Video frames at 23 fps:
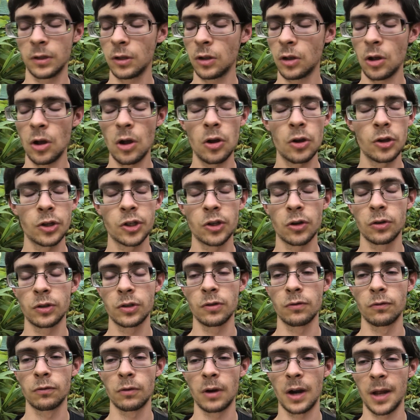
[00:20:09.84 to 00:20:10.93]
all sorts
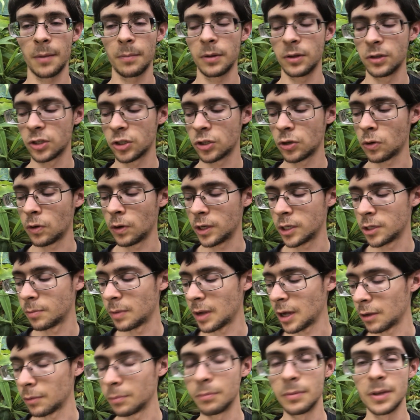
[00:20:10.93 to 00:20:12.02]
of rampant stories
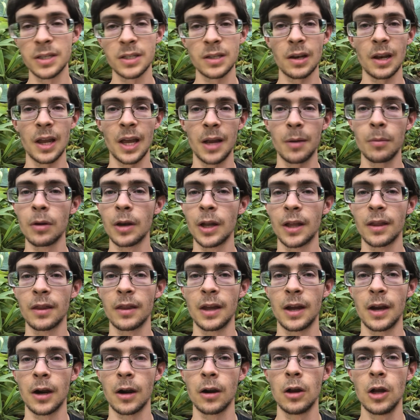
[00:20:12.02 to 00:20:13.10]
about mislabeling
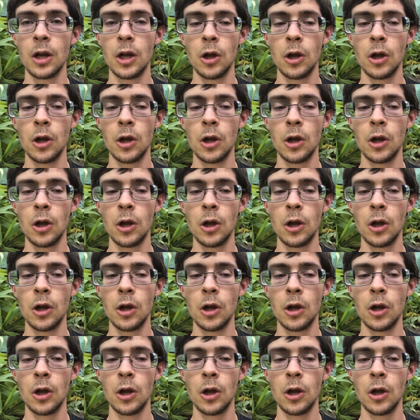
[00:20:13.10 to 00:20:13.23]
there,